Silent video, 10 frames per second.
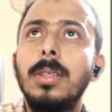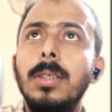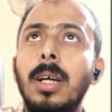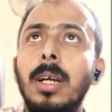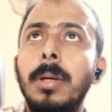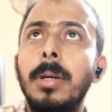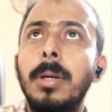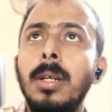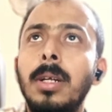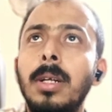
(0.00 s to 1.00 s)
So
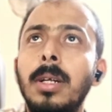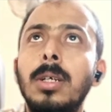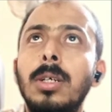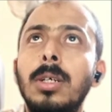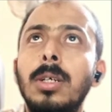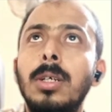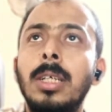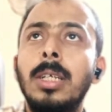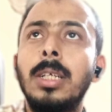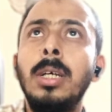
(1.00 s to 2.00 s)
come here.
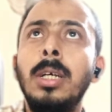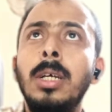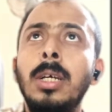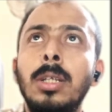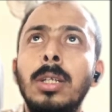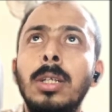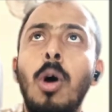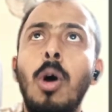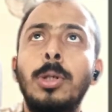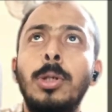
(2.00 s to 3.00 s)
You can see there
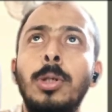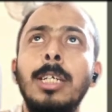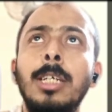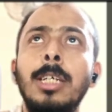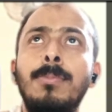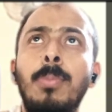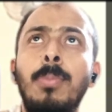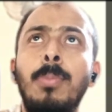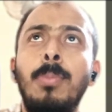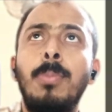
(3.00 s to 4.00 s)
are two options. One
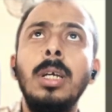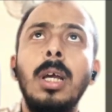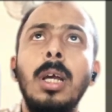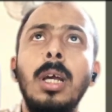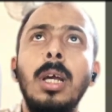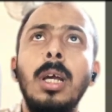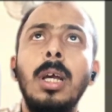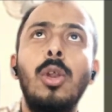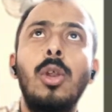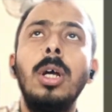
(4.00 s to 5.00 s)
is policy and
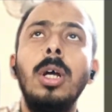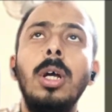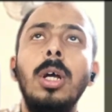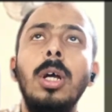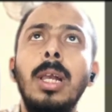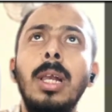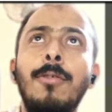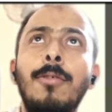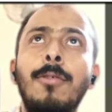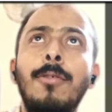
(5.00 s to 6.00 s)
rule. So
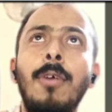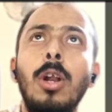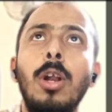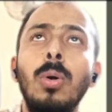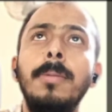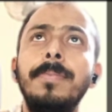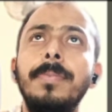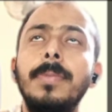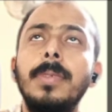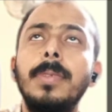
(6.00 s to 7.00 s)
we'll create firewall
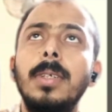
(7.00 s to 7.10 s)
rule.